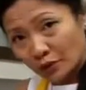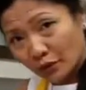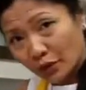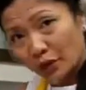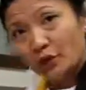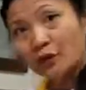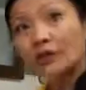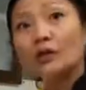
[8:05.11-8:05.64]

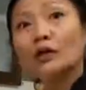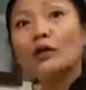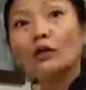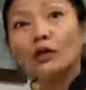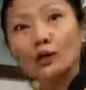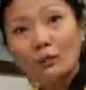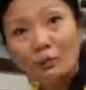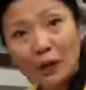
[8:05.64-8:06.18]
grill or
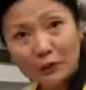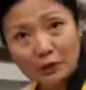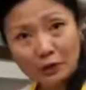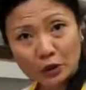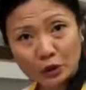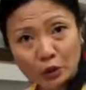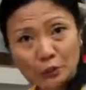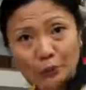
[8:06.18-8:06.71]
on a
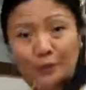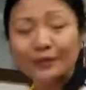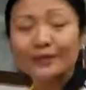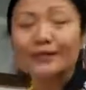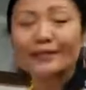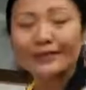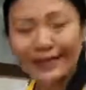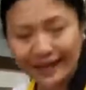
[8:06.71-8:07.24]
barbecue pit.
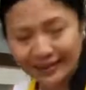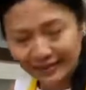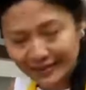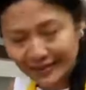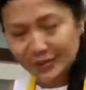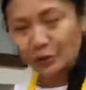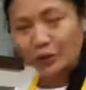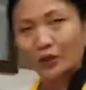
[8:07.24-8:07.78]
That
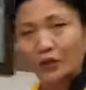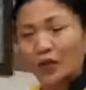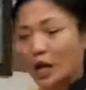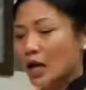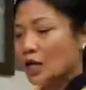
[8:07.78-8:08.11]
is okay.